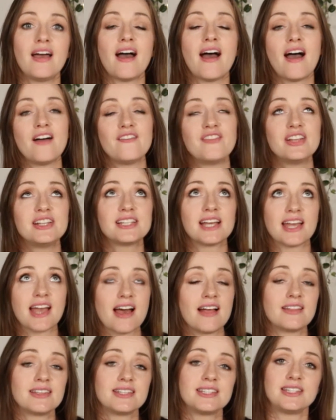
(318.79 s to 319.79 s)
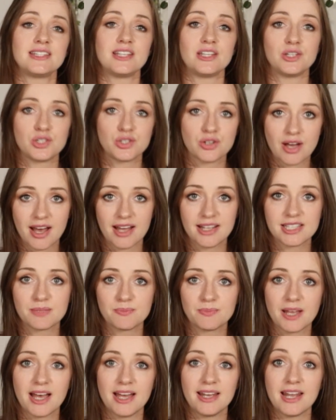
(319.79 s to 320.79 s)
having dialysis and
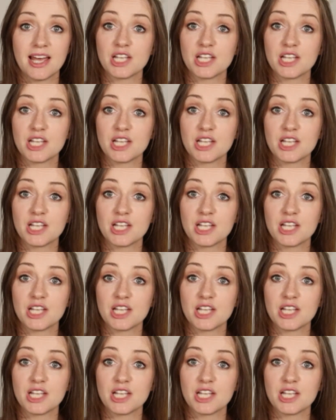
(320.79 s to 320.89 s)
transplant